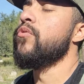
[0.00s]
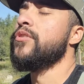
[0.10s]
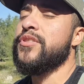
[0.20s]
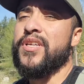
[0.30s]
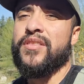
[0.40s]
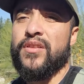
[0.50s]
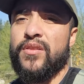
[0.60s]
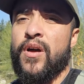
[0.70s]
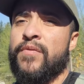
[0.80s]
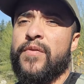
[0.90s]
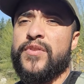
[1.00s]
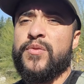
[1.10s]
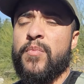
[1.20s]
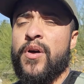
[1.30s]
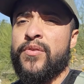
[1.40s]
In order to get the love of
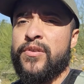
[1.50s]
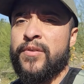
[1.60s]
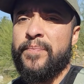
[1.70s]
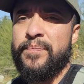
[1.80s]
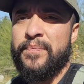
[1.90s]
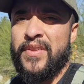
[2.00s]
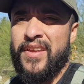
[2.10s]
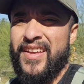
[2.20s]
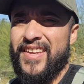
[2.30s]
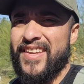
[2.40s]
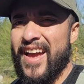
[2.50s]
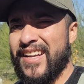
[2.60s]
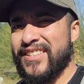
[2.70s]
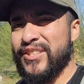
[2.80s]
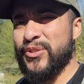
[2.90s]
his mother, he
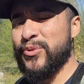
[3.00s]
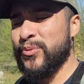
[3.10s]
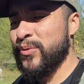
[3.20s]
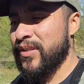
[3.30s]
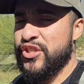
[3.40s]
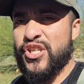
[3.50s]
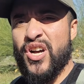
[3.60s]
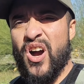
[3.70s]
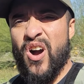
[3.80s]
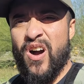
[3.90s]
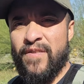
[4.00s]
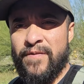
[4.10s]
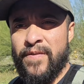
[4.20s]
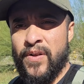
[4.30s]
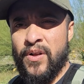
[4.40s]
has to shut
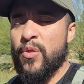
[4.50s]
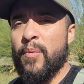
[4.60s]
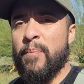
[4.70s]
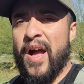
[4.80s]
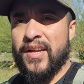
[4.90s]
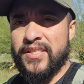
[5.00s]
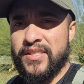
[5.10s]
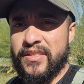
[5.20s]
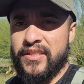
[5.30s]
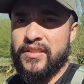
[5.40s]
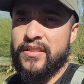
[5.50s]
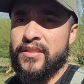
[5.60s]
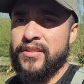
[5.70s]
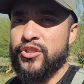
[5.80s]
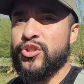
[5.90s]
off all the masculine
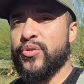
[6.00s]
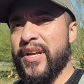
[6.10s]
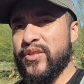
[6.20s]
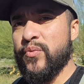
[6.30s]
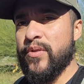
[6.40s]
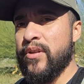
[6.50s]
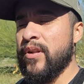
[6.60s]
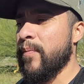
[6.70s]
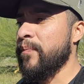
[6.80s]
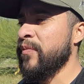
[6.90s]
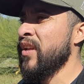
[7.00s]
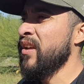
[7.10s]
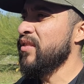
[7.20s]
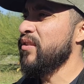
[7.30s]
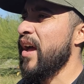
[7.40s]
traits within him.
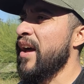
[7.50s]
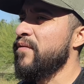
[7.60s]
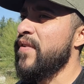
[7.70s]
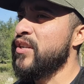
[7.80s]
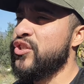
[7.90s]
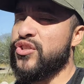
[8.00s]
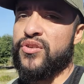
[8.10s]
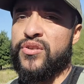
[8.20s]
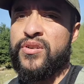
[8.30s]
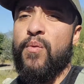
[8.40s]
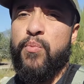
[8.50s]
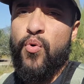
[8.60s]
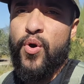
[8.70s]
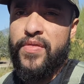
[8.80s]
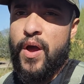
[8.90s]
The adventure, the
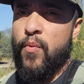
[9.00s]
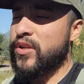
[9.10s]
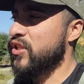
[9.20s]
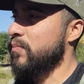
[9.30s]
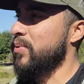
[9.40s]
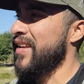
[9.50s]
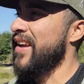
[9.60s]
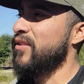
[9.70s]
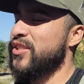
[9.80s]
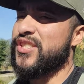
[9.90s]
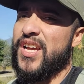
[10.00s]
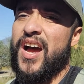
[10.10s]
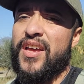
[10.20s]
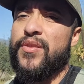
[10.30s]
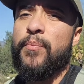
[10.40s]
boy that wants to play
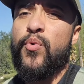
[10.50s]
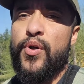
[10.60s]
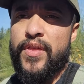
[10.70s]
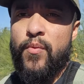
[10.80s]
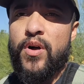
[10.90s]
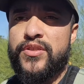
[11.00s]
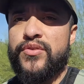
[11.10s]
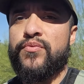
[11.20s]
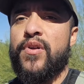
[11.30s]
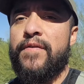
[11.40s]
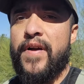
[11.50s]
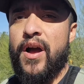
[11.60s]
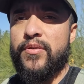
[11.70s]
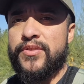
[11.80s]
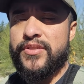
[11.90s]
outside, the boy that wants to
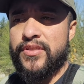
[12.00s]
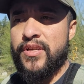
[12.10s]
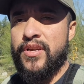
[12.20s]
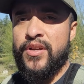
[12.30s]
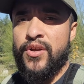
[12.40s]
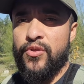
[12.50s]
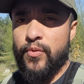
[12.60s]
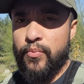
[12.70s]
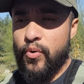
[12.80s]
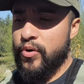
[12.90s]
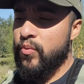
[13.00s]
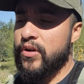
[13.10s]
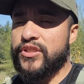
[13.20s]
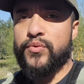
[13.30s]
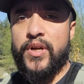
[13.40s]
roughhouse, the boy who
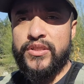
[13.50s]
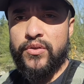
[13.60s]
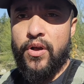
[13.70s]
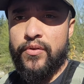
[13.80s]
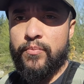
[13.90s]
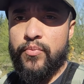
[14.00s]
wants to wrestle other